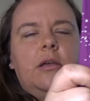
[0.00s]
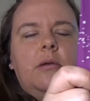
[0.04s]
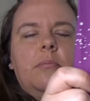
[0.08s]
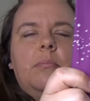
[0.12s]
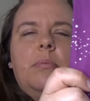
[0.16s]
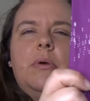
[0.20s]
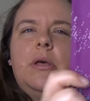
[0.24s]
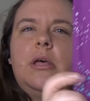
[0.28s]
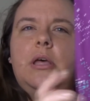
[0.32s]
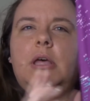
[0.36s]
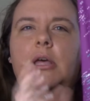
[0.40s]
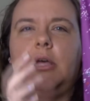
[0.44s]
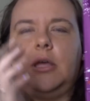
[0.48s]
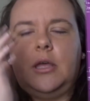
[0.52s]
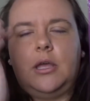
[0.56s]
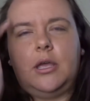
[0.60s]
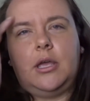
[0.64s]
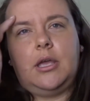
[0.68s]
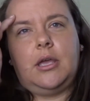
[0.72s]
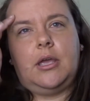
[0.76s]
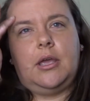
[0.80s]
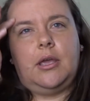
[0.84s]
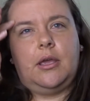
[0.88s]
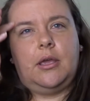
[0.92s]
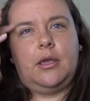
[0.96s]
but
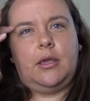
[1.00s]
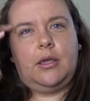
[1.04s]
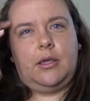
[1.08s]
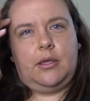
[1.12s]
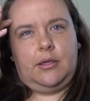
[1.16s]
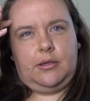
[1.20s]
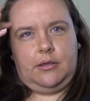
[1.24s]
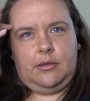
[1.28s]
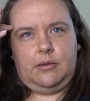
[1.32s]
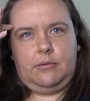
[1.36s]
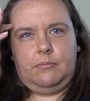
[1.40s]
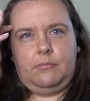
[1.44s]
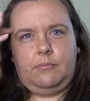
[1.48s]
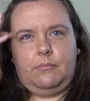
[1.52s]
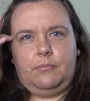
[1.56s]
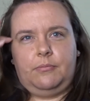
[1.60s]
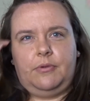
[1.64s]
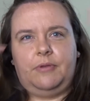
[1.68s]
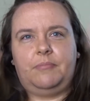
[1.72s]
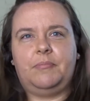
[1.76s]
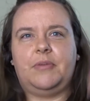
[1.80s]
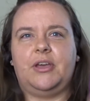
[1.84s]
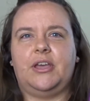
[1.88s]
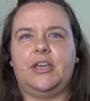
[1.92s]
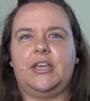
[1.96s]

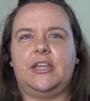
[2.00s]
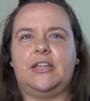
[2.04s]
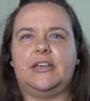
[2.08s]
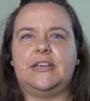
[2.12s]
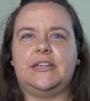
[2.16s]
with my